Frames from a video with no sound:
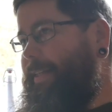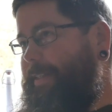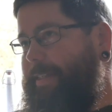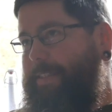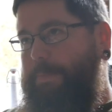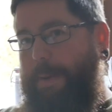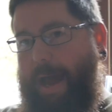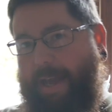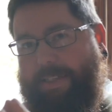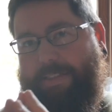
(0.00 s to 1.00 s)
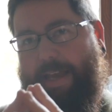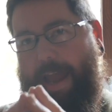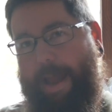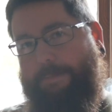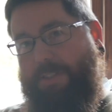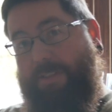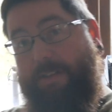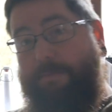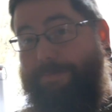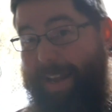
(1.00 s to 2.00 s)
despise apps
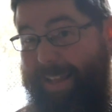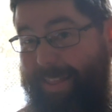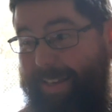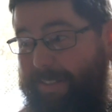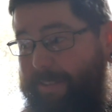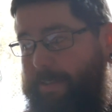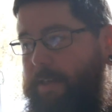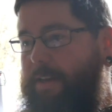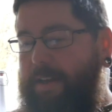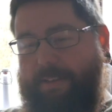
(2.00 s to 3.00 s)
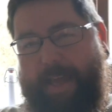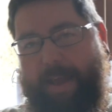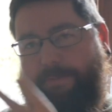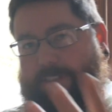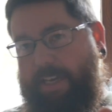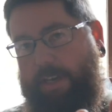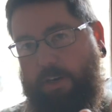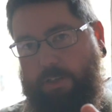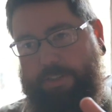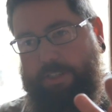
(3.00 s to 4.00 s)
like this that have
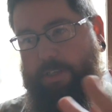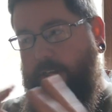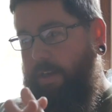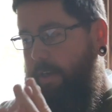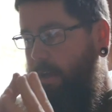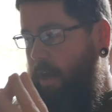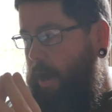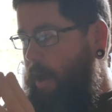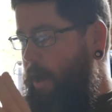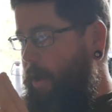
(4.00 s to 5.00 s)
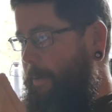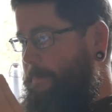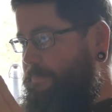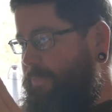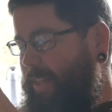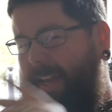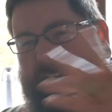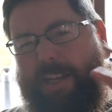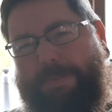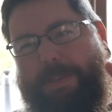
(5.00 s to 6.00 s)
tiers. Like
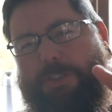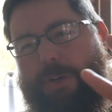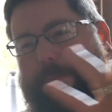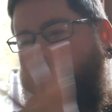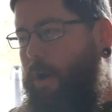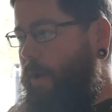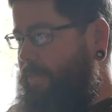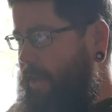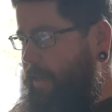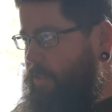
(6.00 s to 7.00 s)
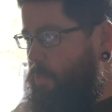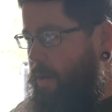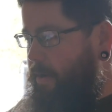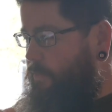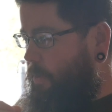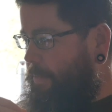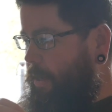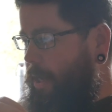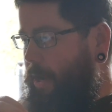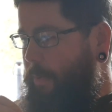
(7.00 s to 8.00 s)
Husbandry Pro, I think, is one of them.
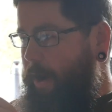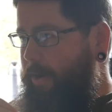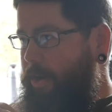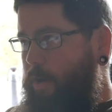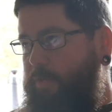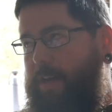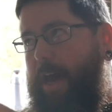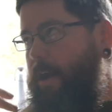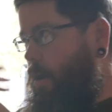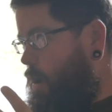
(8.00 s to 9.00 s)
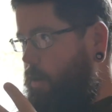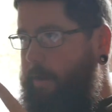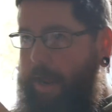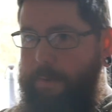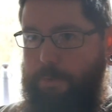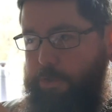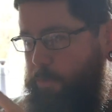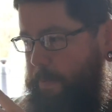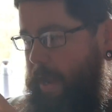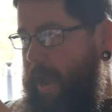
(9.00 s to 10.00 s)
Where, if you got 100 animals, you
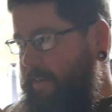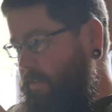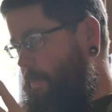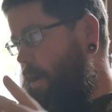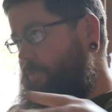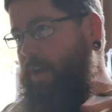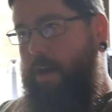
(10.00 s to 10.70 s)
pay X amount. If you got